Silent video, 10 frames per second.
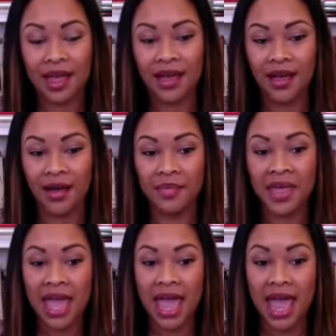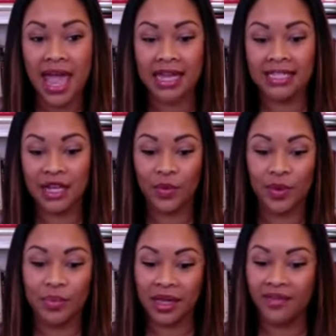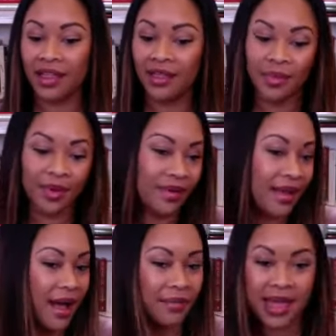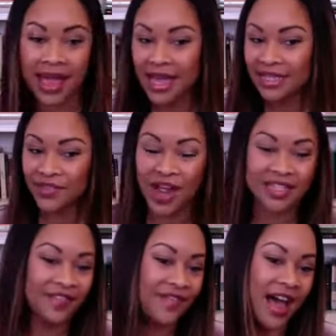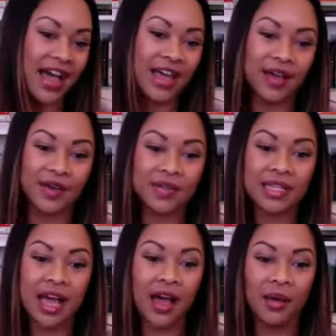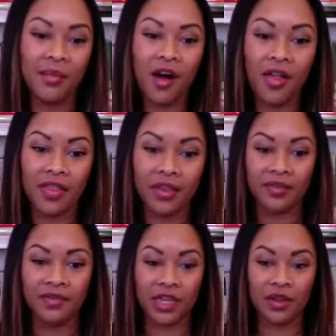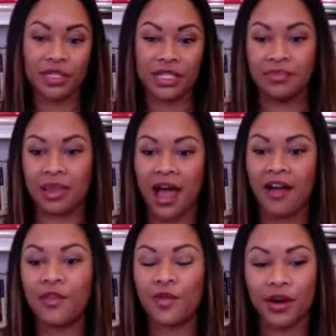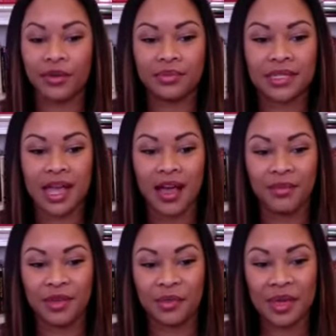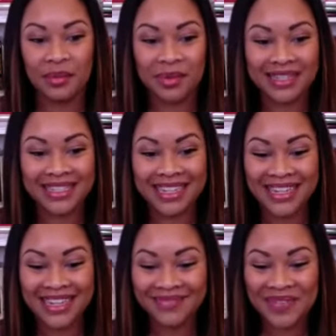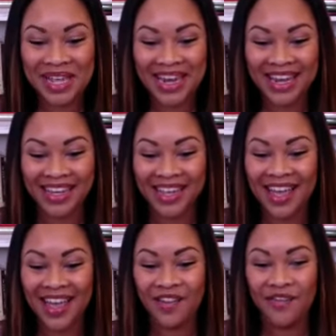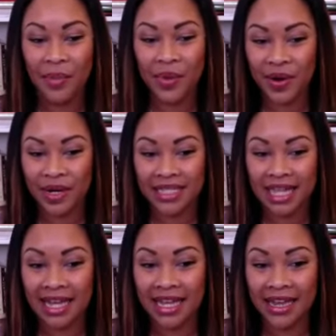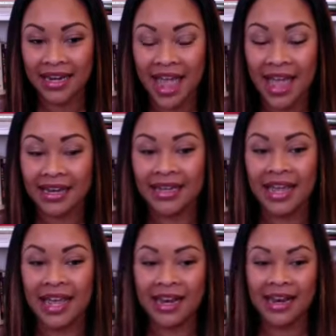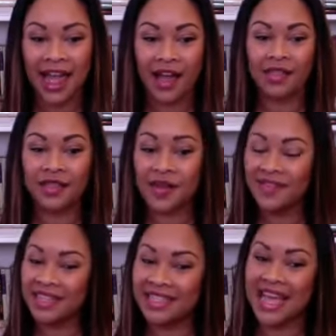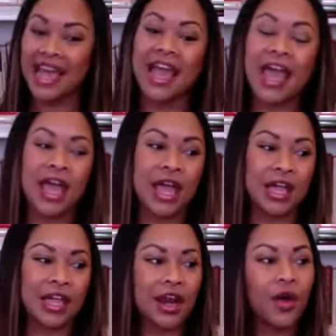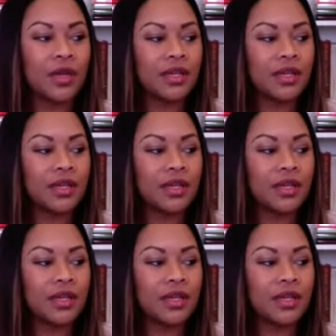um, and it will be available Comcast, Verizon Fios, um, all the VOD platforms. Um, you'll be able to see it beginning February 2nd. And, and I also have to say, you know,